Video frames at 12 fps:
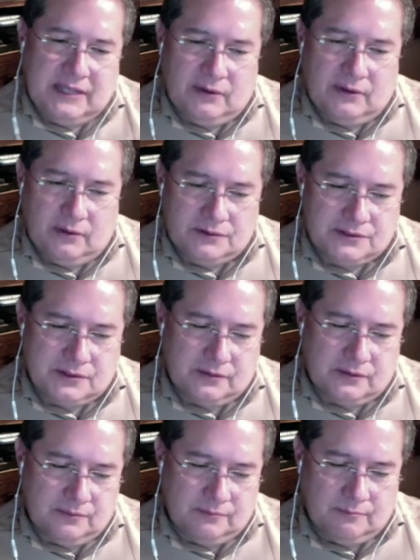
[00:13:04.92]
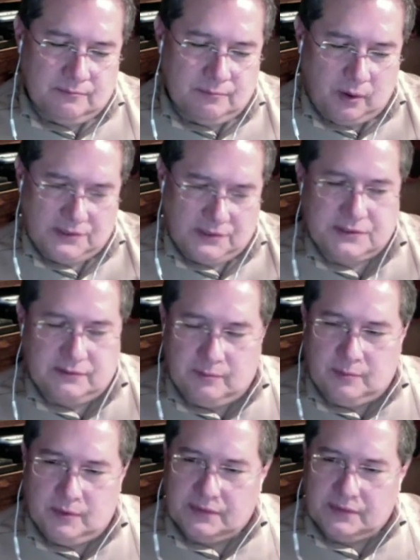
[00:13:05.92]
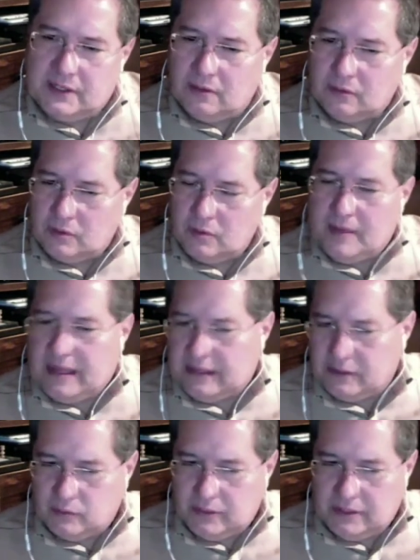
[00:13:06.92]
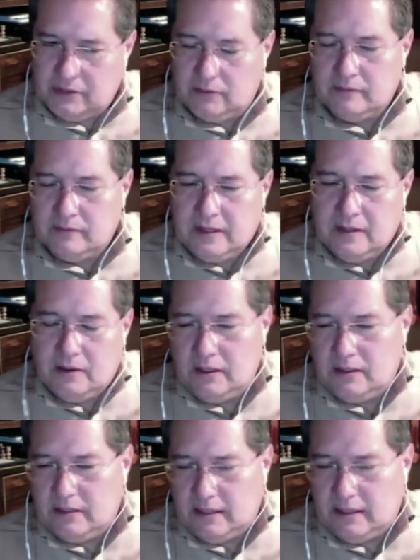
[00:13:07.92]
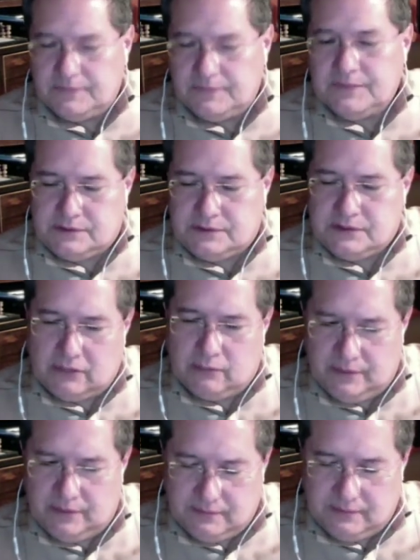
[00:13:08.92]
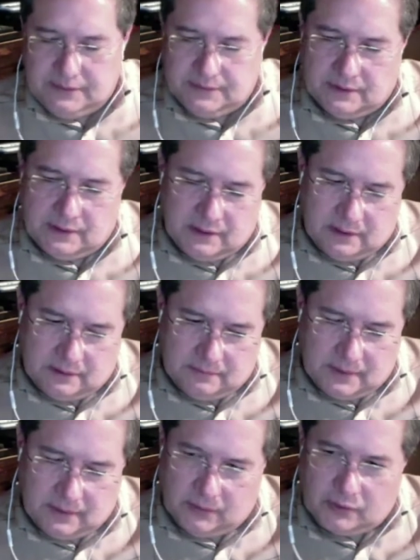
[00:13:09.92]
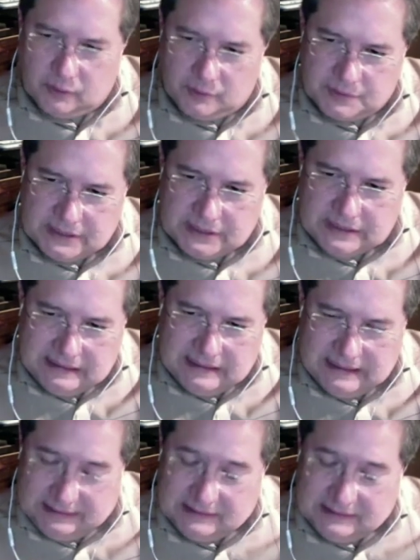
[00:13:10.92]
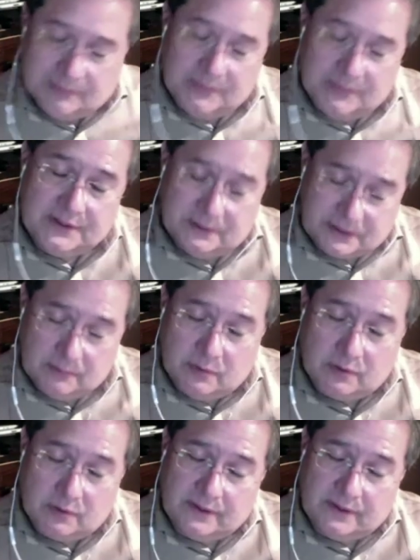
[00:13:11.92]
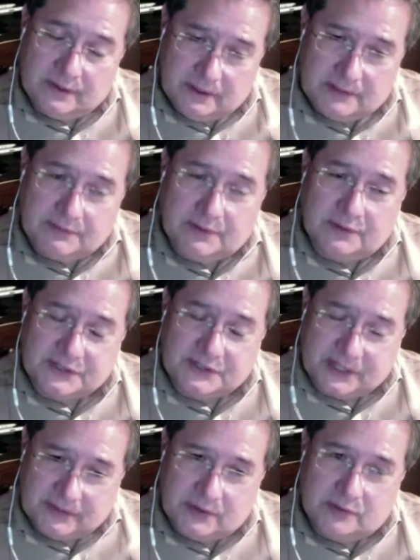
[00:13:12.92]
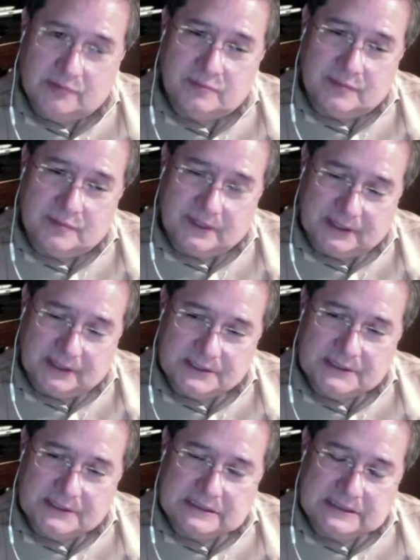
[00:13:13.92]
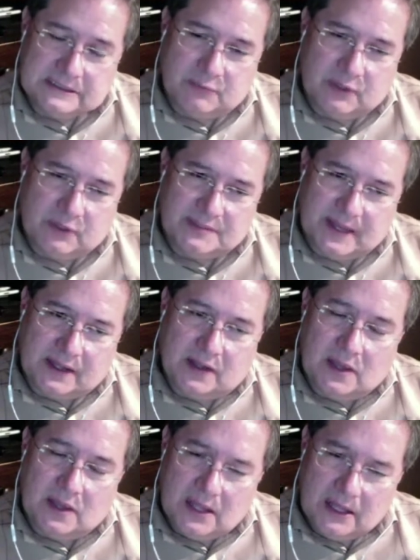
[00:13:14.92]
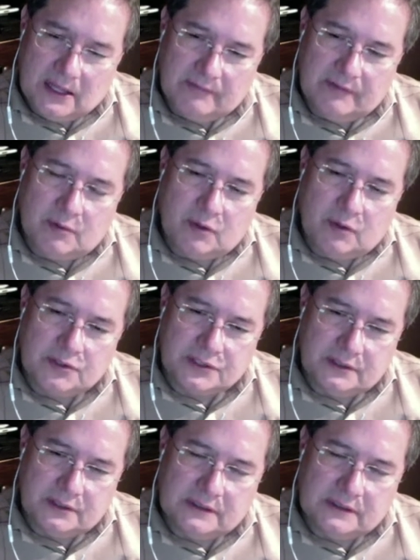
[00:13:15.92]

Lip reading: are certain parts of the book that I'll go back and read, or I've shared with other groups. And some are very difficult to get through because it brings back a lot of emotion.